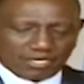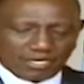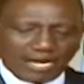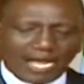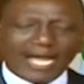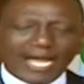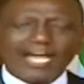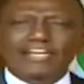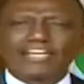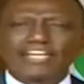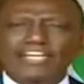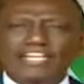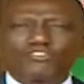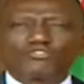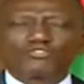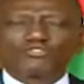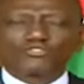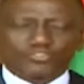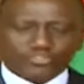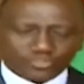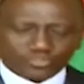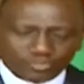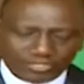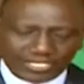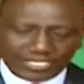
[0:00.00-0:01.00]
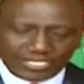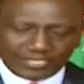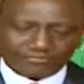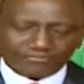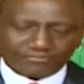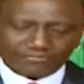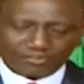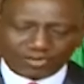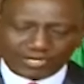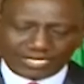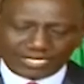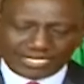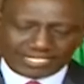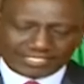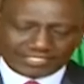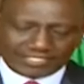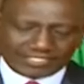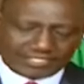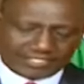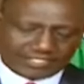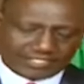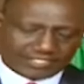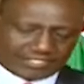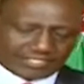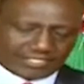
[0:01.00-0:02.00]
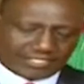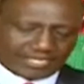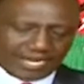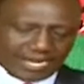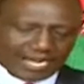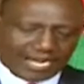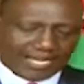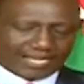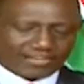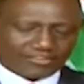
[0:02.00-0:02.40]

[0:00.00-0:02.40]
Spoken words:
amashuri makuru y'ibanze ku banyeshuri.